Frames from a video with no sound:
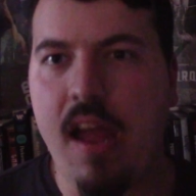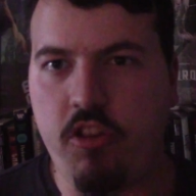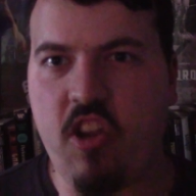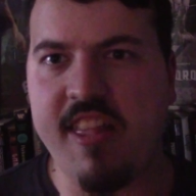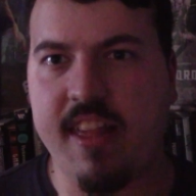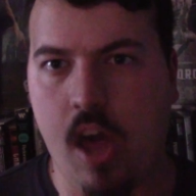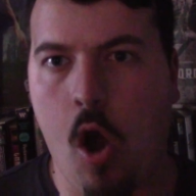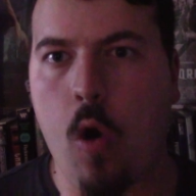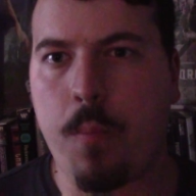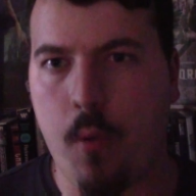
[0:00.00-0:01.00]
Jessica
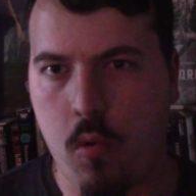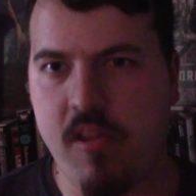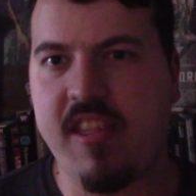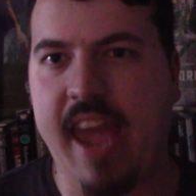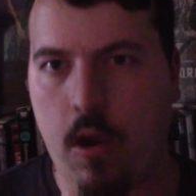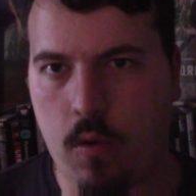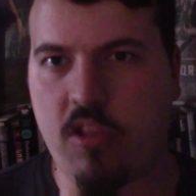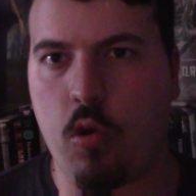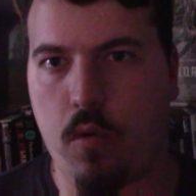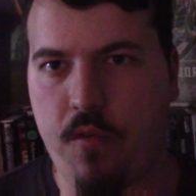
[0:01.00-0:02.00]
Harper's
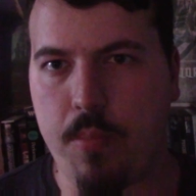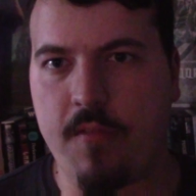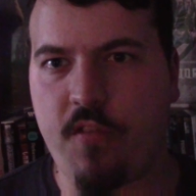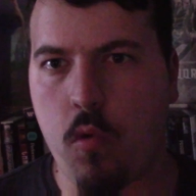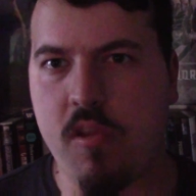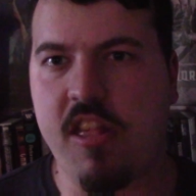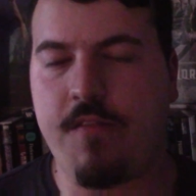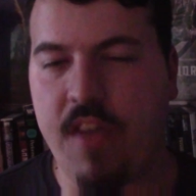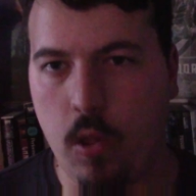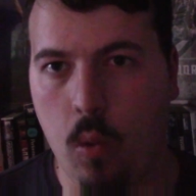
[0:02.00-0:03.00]
character from the first
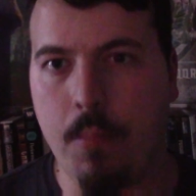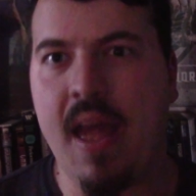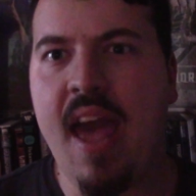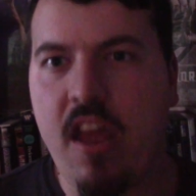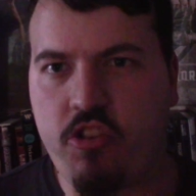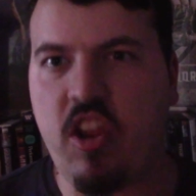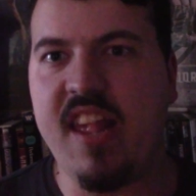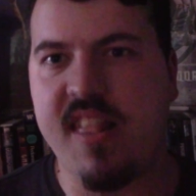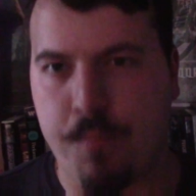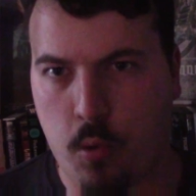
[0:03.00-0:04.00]
film. She
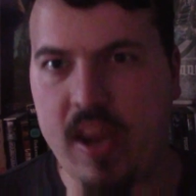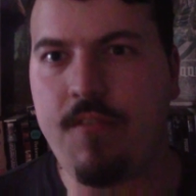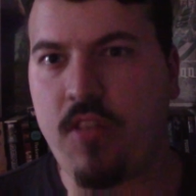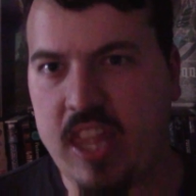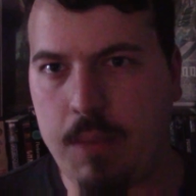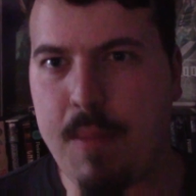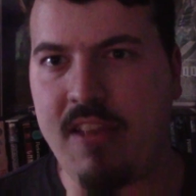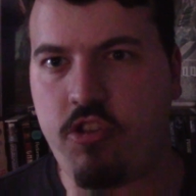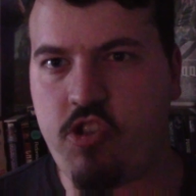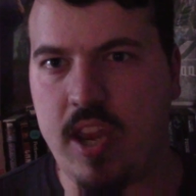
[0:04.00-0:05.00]
is briefly
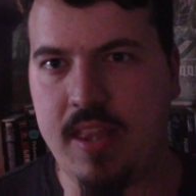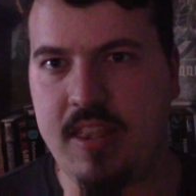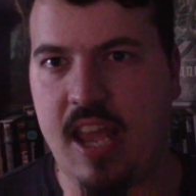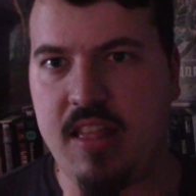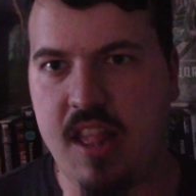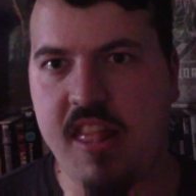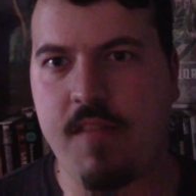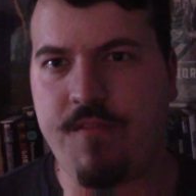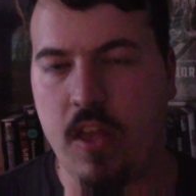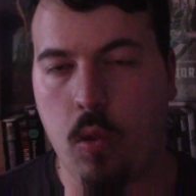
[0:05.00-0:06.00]
mentioned in this
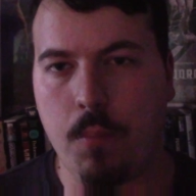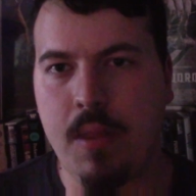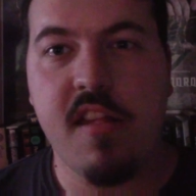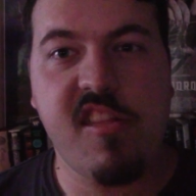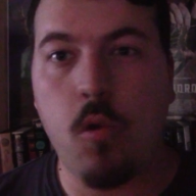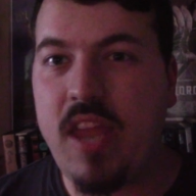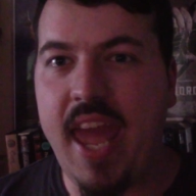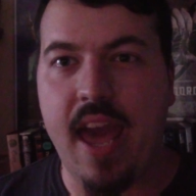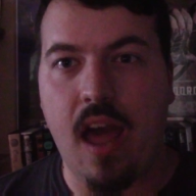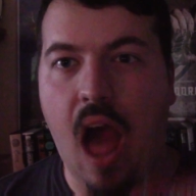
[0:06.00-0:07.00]
film. So
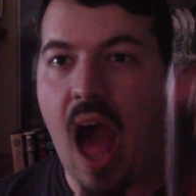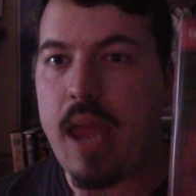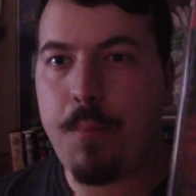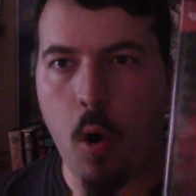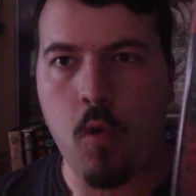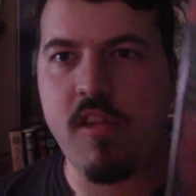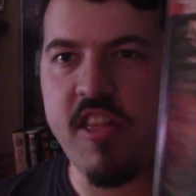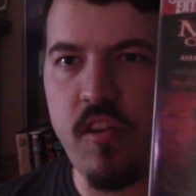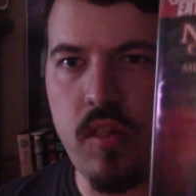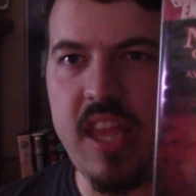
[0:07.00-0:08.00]
yeah, I
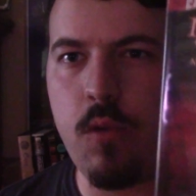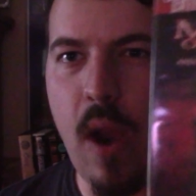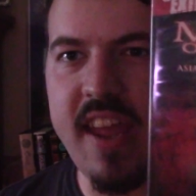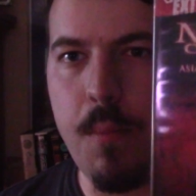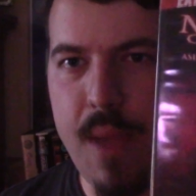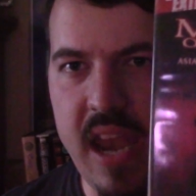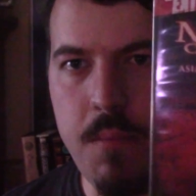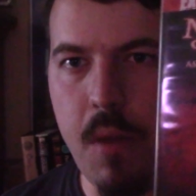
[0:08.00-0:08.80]
personally recommend